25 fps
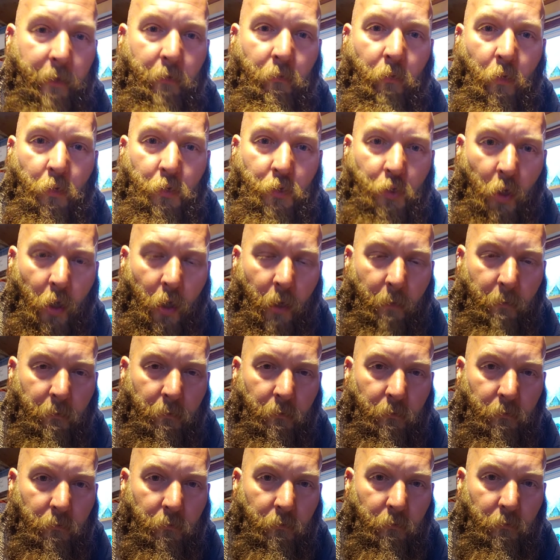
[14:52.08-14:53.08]
their own job.
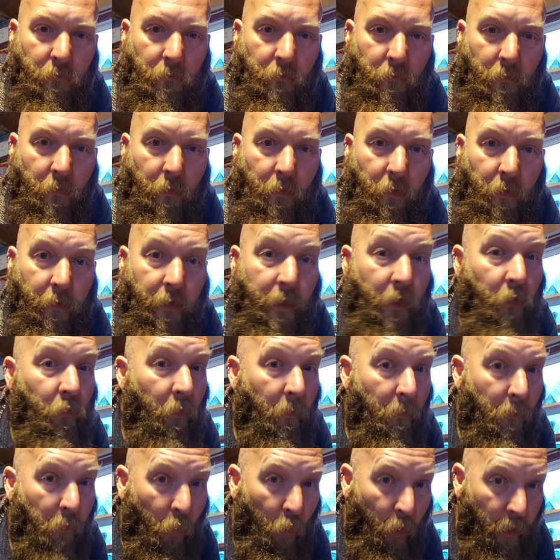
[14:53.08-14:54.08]
They were
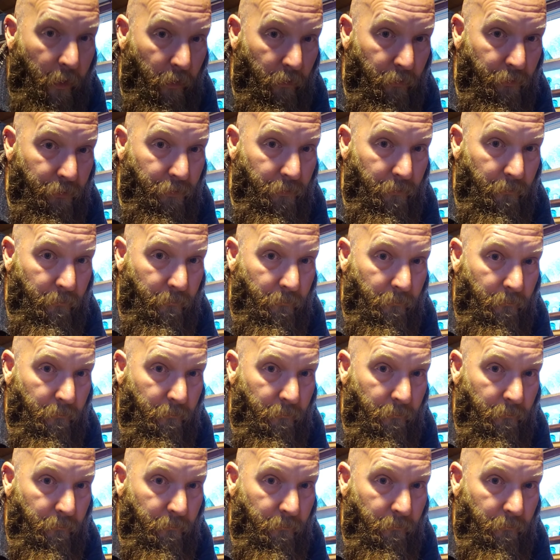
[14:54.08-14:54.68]
bowyers.